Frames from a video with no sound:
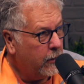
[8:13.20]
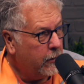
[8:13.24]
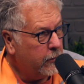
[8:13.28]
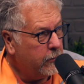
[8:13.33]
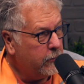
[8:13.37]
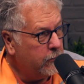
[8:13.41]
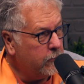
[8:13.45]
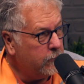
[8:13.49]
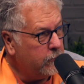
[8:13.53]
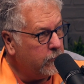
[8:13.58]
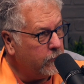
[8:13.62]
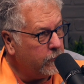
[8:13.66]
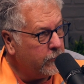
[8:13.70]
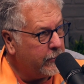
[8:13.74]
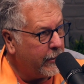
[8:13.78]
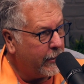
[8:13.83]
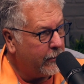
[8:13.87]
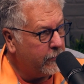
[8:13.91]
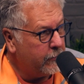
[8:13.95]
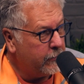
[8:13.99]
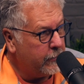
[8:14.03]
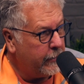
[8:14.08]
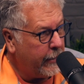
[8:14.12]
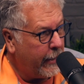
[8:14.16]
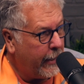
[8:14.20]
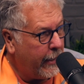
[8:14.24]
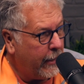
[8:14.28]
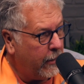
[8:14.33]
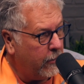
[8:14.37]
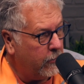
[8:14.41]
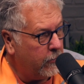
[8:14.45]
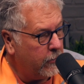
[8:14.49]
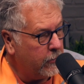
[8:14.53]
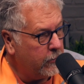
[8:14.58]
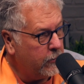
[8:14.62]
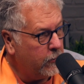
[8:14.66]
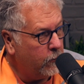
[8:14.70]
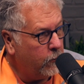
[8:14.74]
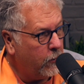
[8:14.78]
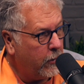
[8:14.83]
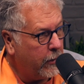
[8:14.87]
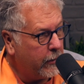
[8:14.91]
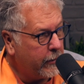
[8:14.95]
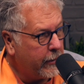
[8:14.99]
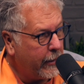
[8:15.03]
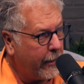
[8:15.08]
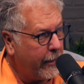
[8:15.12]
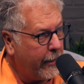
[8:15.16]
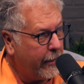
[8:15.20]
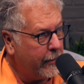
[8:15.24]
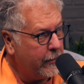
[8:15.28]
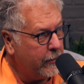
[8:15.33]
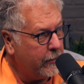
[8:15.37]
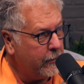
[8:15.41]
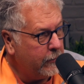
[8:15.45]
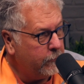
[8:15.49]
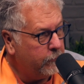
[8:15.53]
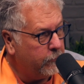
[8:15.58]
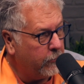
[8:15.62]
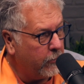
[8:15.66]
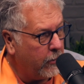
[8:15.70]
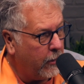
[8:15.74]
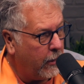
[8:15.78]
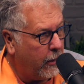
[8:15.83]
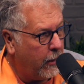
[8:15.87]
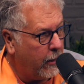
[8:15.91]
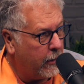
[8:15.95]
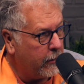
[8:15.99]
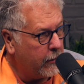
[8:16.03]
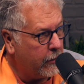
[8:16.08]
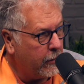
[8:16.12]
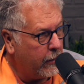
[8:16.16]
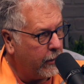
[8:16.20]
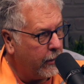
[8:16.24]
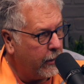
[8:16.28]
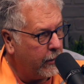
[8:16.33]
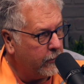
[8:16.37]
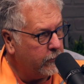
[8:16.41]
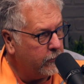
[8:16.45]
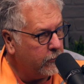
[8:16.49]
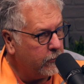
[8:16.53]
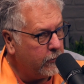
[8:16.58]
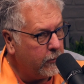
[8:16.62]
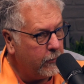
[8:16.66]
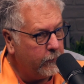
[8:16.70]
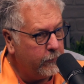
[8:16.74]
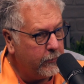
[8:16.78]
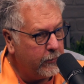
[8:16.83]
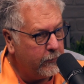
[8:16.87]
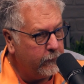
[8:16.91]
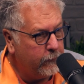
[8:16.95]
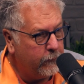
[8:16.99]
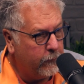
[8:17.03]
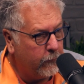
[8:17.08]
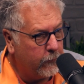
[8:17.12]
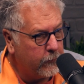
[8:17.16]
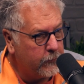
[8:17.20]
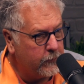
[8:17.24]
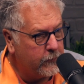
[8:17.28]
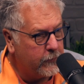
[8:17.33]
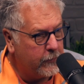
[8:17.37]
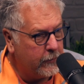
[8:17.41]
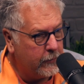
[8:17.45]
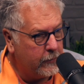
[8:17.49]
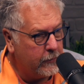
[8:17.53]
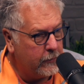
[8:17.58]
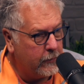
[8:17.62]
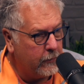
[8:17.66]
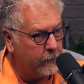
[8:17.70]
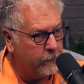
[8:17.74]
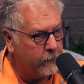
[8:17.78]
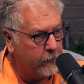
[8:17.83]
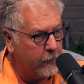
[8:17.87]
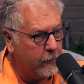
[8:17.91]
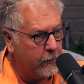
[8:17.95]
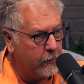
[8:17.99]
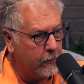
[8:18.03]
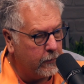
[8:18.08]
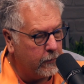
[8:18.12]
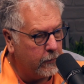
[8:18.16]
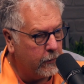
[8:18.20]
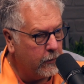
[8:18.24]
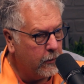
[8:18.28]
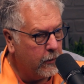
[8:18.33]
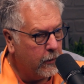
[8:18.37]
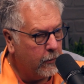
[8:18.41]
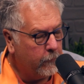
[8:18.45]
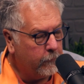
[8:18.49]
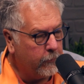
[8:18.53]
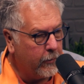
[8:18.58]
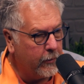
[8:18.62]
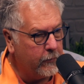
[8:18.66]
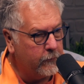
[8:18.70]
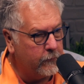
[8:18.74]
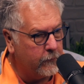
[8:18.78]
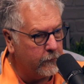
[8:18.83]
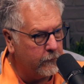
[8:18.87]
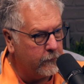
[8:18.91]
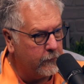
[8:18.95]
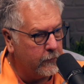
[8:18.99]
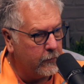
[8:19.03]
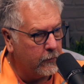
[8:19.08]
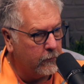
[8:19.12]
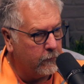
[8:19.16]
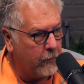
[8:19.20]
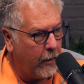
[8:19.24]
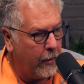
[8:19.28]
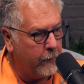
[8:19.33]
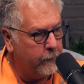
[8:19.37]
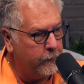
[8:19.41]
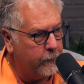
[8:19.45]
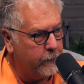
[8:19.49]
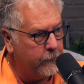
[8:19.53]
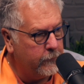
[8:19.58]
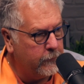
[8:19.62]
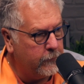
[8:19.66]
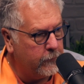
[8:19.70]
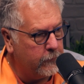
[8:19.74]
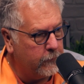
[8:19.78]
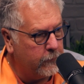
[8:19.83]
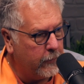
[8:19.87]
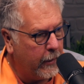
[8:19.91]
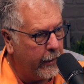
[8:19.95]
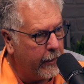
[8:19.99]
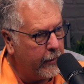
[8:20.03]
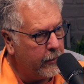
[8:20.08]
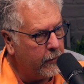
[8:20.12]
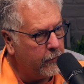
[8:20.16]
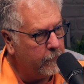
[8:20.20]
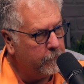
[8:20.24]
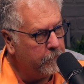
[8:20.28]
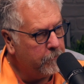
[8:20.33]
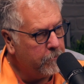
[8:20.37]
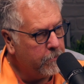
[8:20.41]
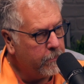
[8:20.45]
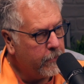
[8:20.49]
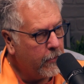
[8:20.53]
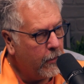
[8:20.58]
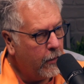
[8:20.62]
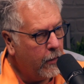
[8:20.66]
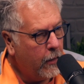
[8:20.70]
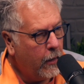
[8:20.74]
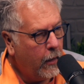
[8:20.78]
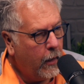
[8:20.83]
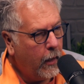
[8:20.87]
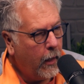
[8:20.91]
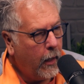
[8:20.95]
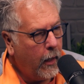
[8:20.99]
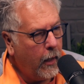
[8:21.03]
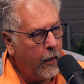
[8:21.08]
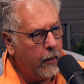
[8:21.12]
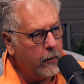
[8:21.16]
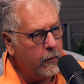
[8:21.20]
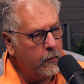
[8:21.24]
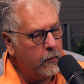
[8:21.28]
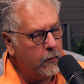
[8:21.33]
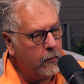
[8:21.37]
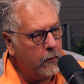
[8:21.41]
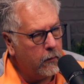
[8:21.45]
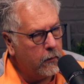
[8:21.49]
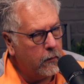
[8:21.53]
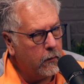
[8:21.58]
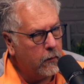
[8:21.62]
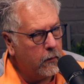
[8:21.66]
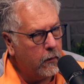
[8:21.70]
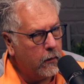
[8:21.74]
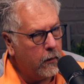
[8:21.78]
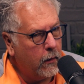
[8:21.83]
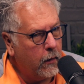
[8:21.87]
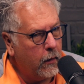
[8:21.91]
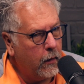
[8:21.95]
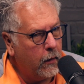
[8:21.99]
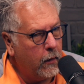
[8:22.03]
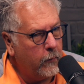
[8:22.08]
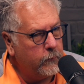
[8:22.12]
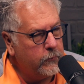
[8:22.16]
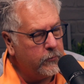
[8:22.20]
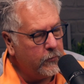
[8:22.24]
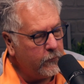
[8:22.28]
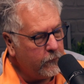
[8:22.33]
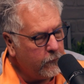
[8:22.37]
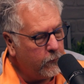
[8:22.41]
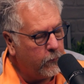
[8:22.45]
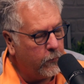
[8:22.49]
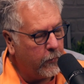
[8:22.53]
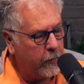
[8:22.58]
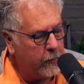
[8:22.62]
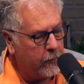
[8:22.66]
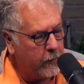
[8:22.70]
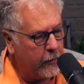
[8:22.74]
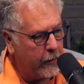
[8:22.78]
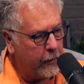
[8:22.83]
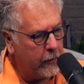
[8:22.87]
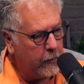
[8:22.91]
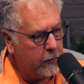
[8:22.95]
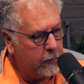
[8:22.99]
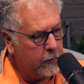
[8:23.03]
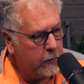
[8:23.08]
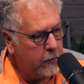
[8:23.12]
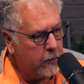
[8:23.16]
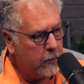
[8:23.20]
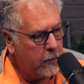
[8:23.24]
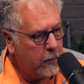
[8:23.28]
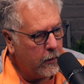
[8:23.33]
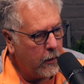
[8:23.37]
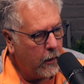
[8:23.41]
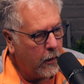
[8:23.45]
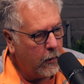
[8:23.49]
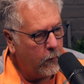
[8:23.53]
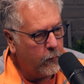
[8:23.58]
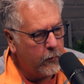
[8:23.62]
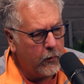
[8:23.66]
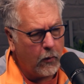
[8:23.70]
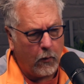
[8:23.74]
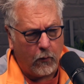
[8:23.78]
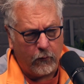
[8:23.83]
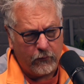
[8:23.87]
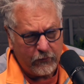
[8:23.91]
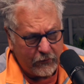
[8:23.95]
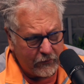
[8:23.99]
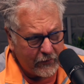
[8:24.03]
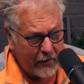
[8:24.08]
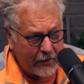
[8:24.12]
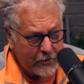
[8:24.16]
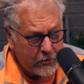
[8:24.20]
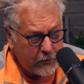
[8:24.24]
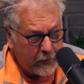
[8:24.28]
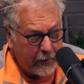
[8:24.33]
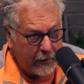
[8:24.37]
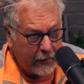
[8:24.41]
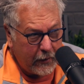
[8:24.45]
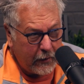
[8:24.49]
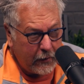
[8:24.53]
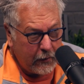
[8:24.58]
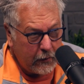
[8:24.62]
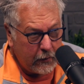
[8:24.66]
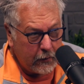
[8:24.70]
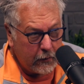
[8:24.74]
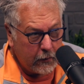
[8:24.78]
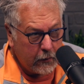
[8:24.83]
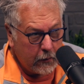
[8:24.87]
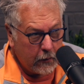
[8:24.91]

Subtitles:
You go down now and you walk any block and there could be 14 different places to grab food, right? And I'm just wondering, are we oversaturated?